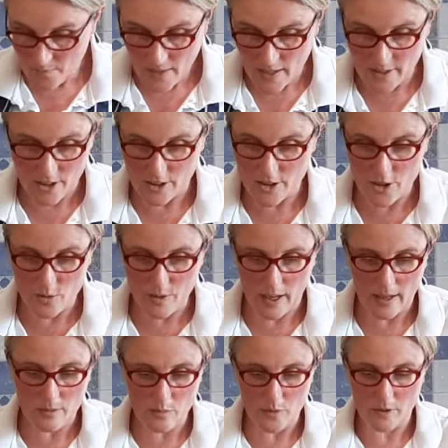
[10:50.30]
and you can do
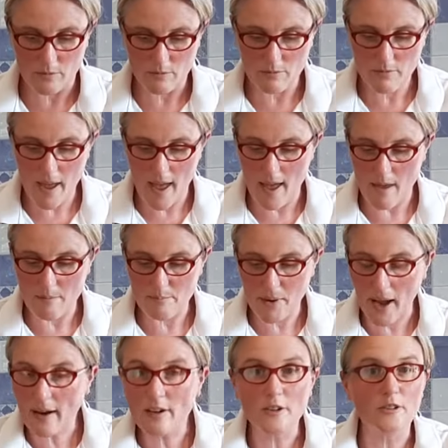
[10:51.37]
that with
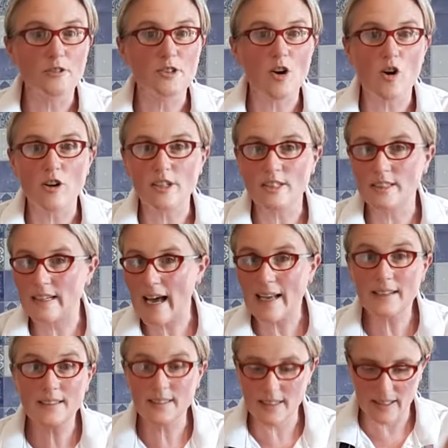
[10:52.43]
blackcurrant cordial,
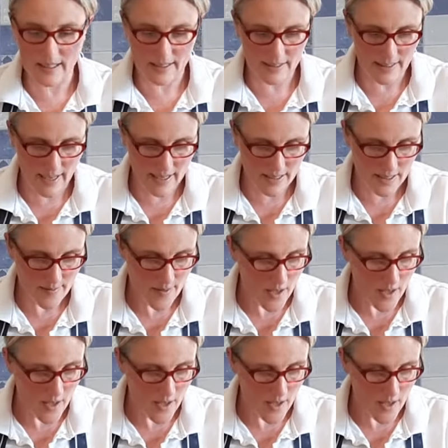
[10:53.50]
anything like that.